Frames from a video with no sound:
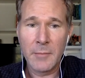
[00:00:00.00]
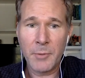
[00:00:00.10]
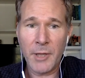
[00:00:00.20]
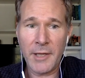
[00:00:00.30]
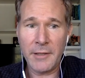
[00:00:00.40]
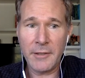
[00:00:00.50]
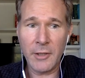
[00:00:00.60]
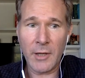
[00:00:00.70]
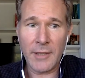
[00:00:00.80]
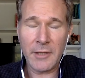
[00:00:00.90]
But, you
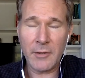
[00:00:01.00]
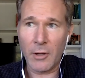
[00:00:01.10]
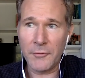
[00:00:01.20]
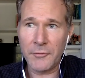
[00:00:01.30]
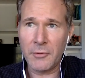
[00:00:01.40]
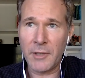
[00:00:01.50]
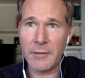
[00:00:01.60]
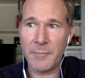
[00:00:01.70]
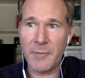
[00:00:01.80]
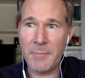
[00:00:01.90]
know, I think also
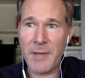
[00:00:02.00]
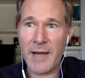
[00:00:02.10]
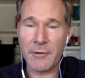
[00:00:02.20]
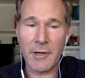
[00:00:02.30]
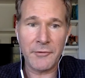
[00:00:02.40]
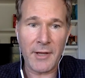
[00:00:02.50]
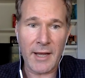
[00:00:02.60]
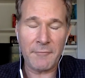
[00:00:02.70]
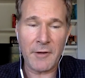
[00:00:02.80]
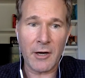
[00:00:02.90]
like my background's a
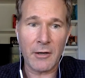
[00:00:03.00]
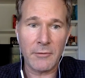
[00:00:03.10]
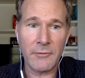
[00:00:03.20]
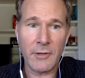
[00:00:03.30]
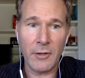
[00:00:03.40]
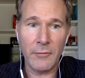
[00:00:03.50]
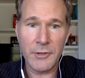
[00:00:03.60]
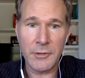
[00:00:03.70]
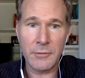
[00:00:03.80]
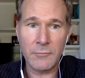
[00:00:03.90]
half hour
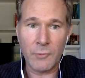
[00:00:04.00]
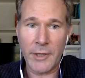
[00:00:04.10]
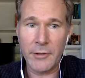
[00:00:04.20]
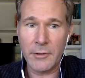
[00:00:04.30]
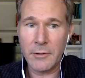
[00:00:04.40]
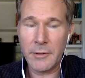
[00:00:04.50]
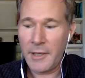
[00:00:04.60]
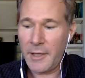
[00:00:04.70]
television writer.